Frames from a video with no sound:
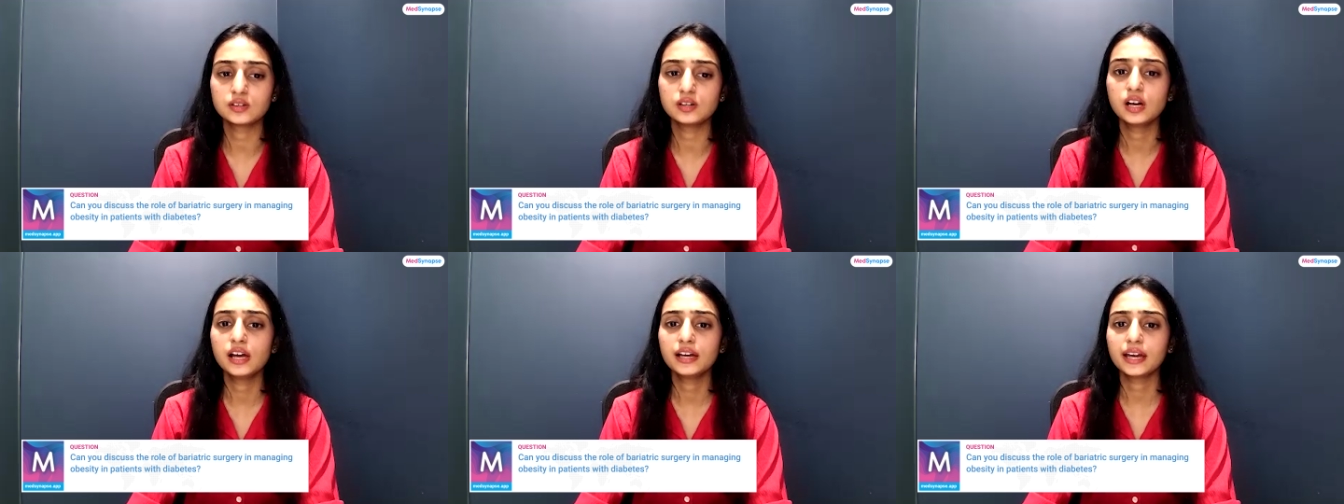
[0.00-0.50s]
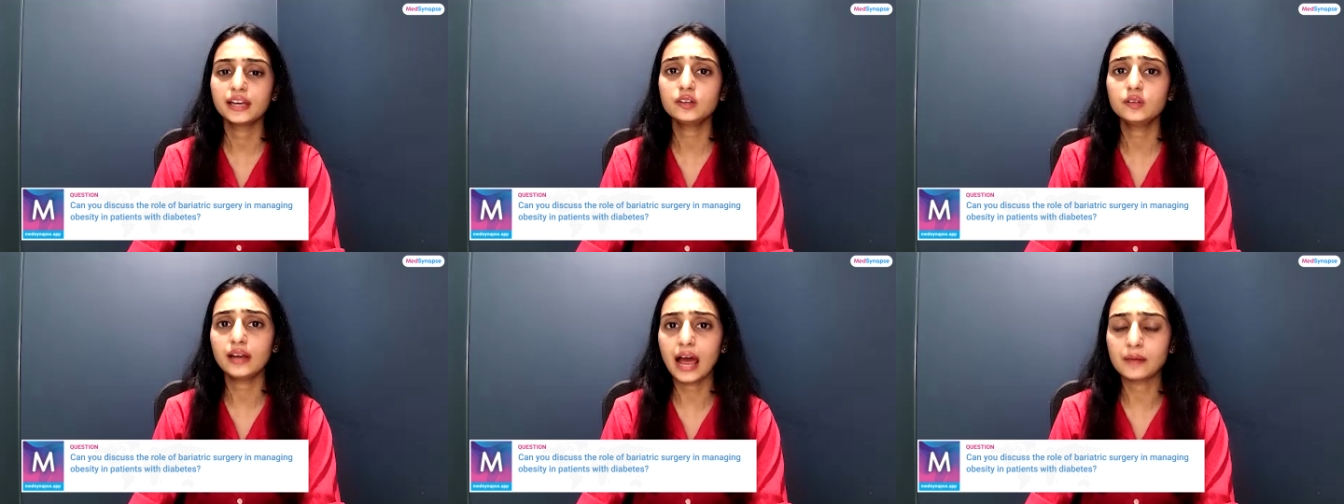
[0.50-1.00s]
So can
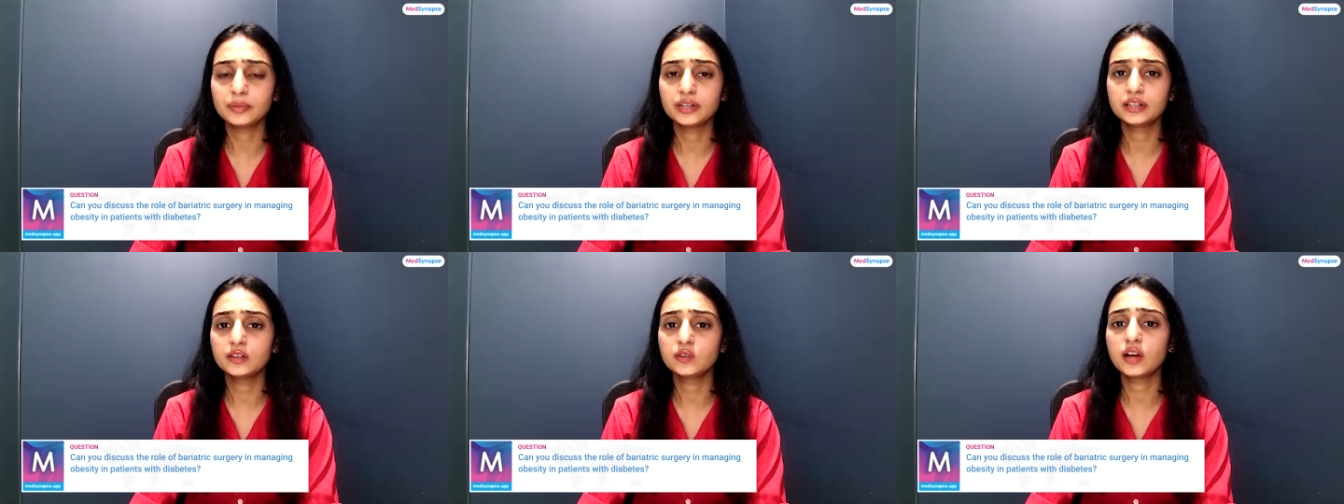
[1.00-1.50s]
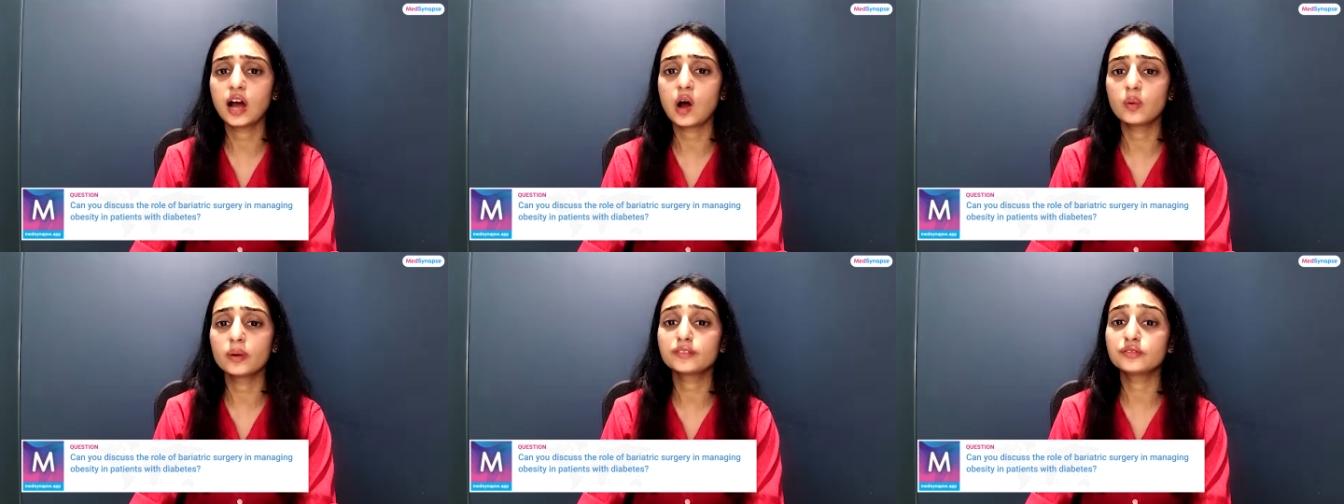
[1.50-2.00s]
you elaborate on
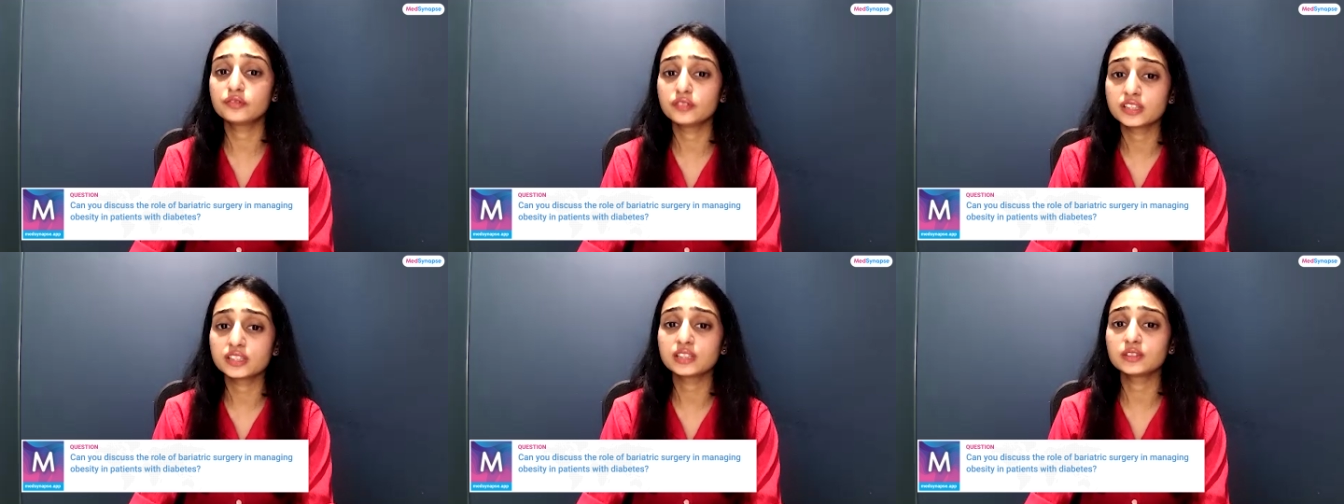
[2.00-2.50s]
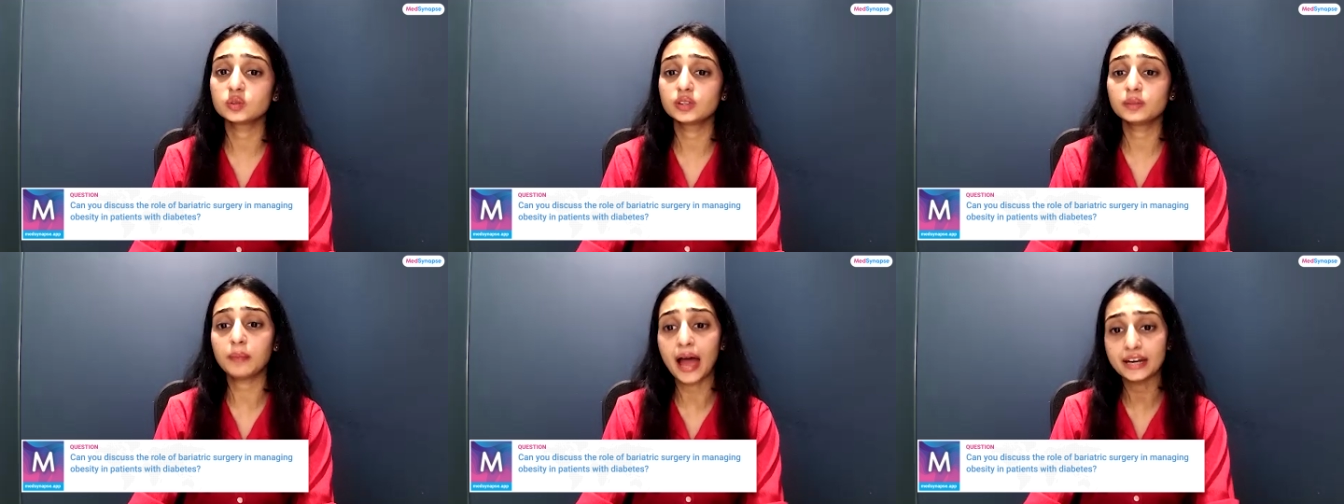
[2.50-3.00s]
how it fits into
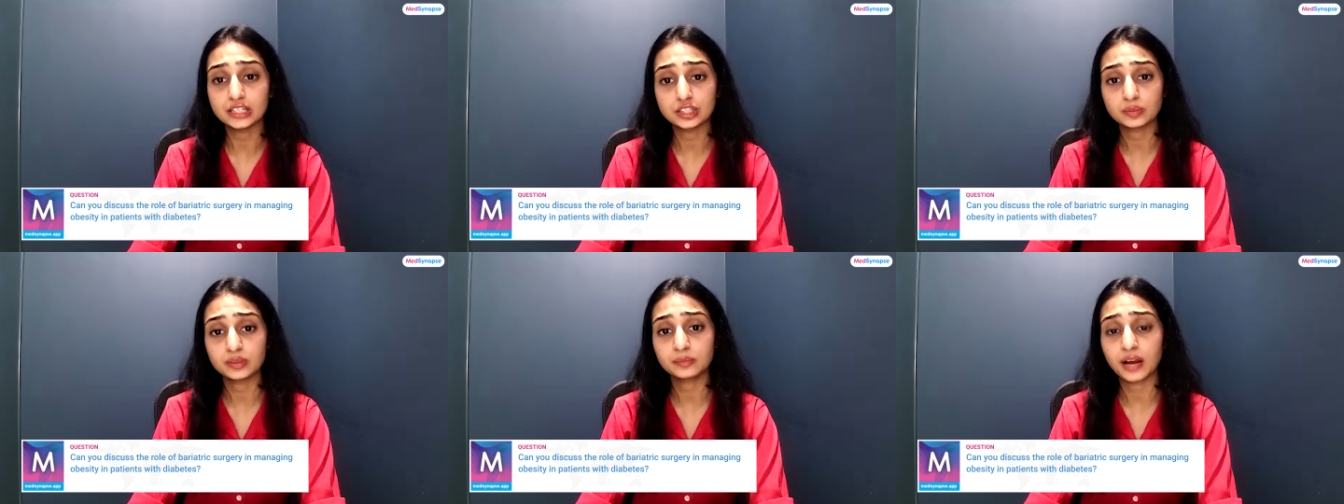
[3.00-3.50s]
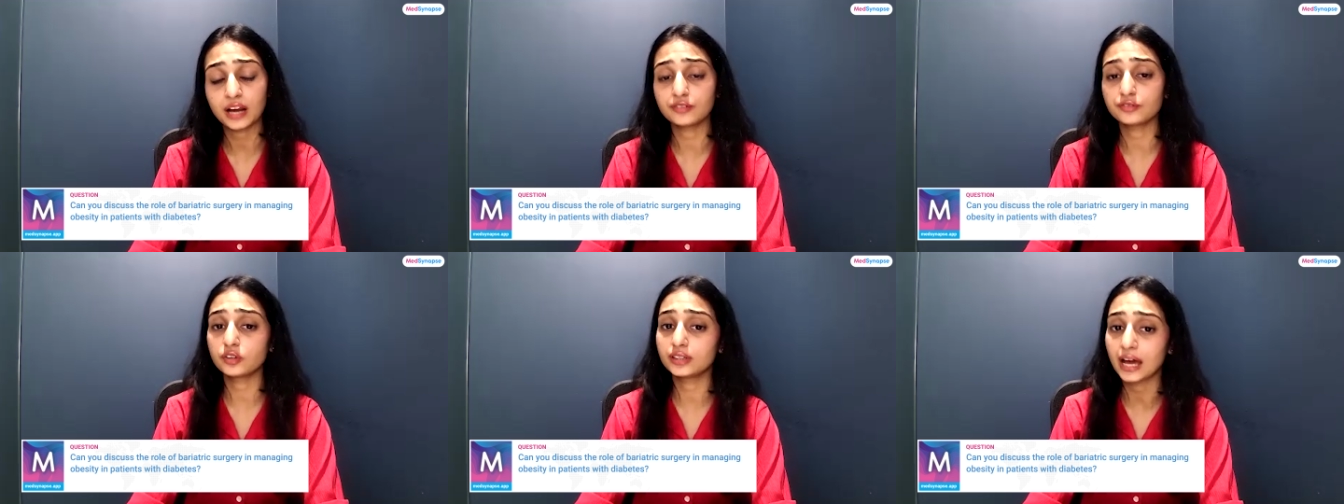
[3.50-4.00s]
the management
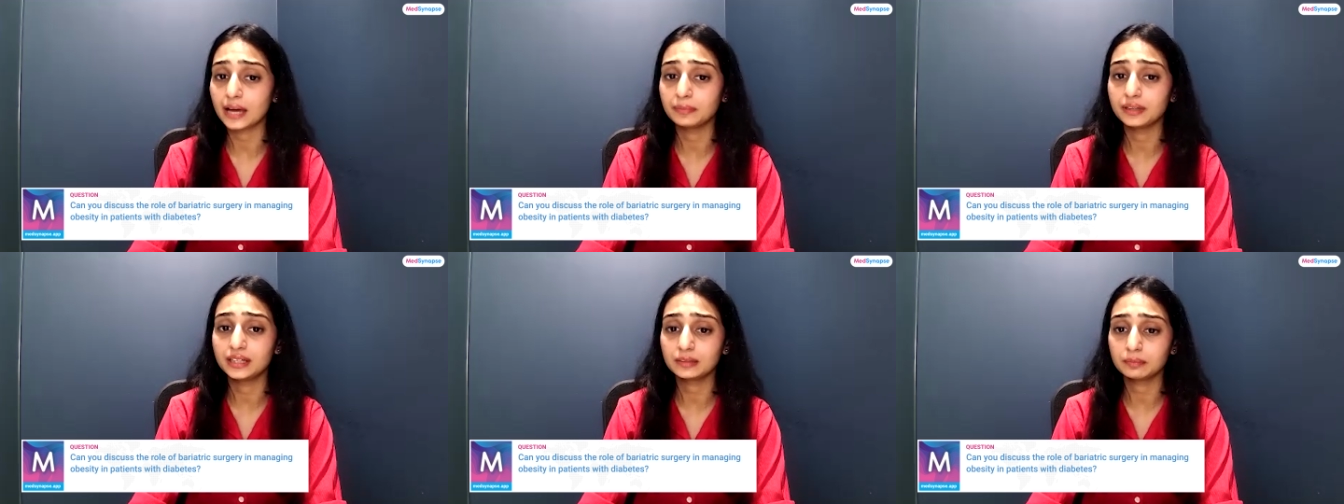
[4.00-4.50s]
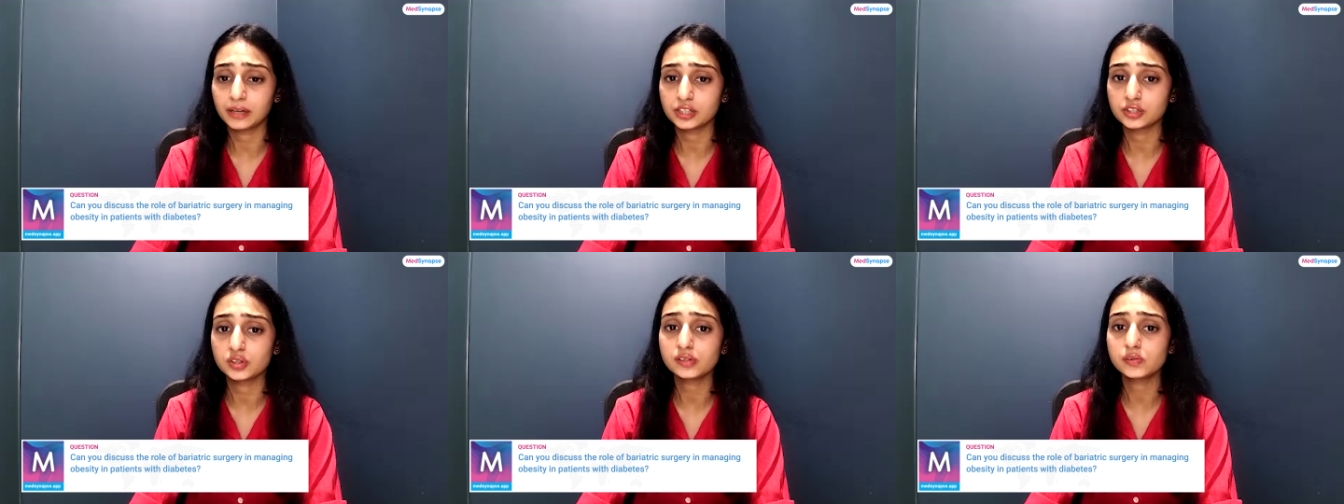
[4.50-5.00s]
plan for diabetic
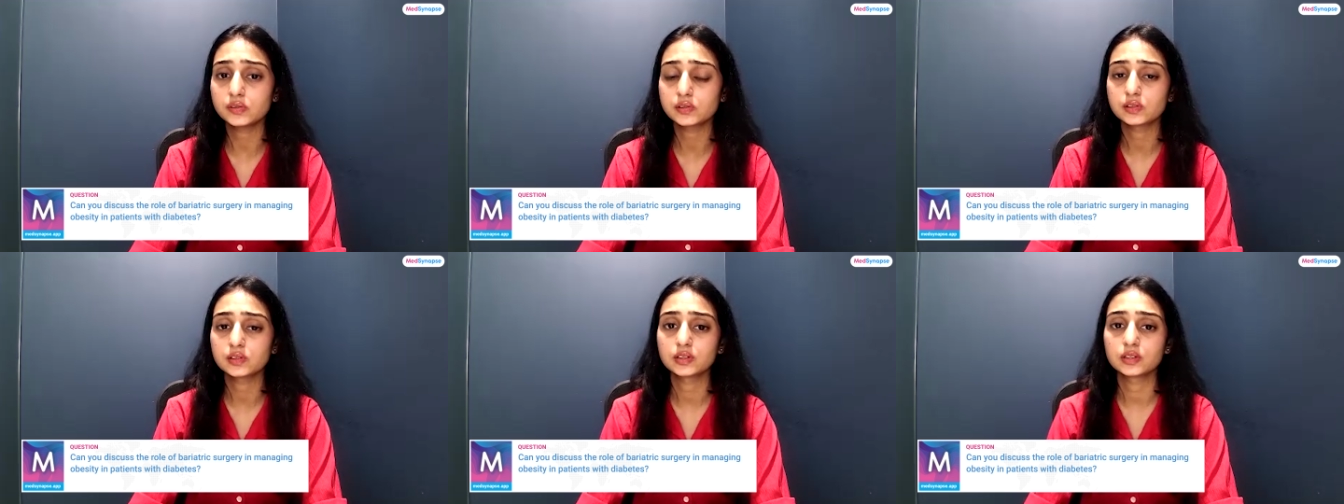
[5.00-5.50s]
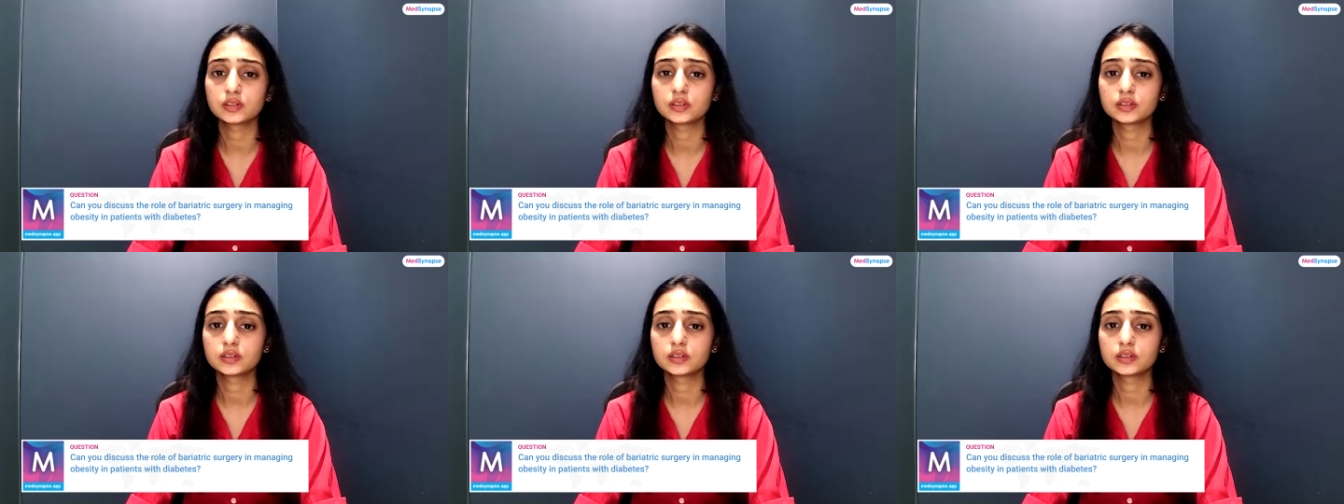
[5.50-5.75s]
patients?